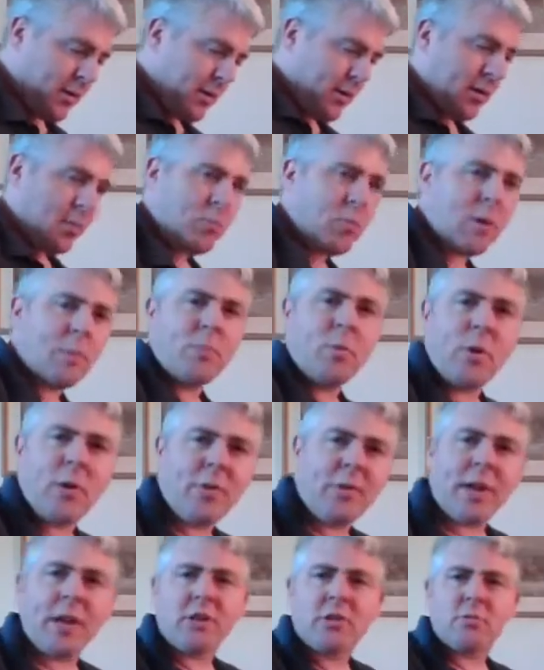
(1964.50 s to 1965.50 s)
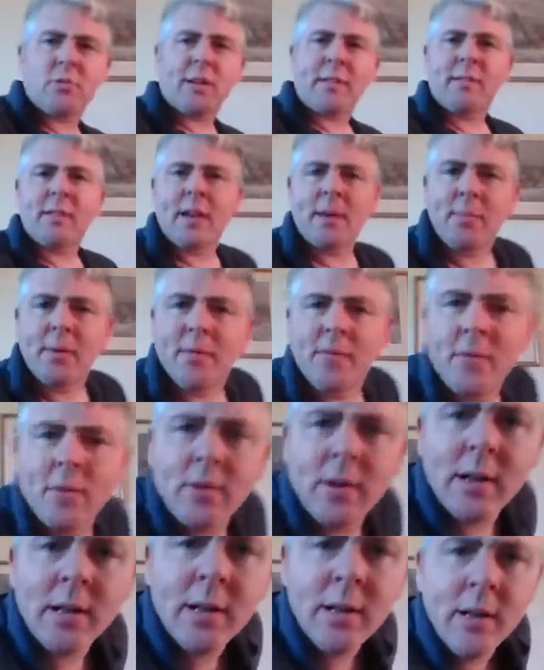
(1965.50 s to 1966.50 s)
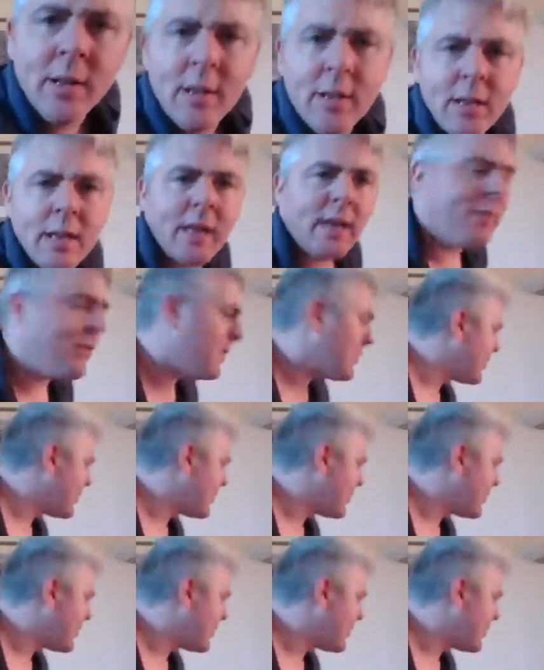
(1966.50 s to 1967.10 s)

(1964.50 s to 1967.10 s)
And one more thing I just want to say before I leave you